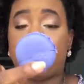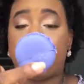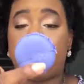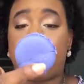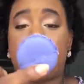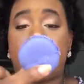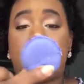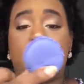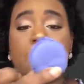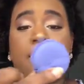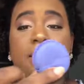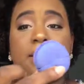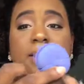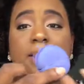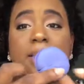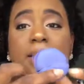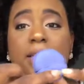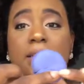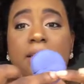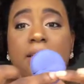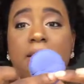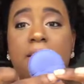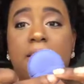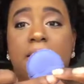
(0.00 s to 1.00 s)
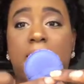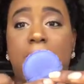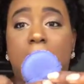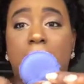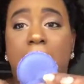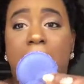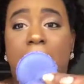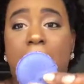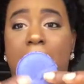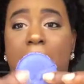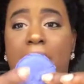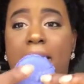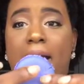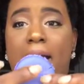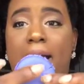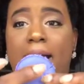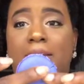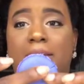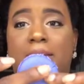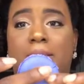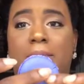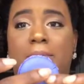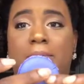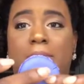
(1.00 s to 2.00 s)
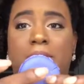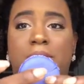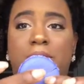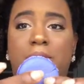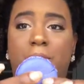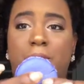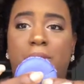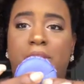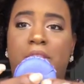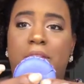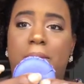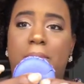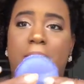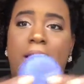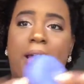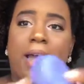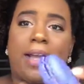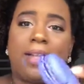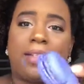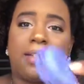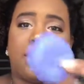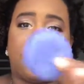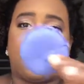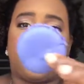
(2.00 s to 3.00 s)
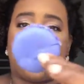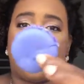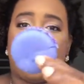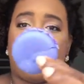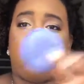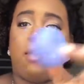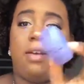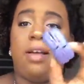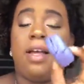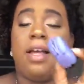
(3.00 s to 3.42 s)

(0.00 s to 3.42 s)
And this is, I actually squished it by accident, y'all.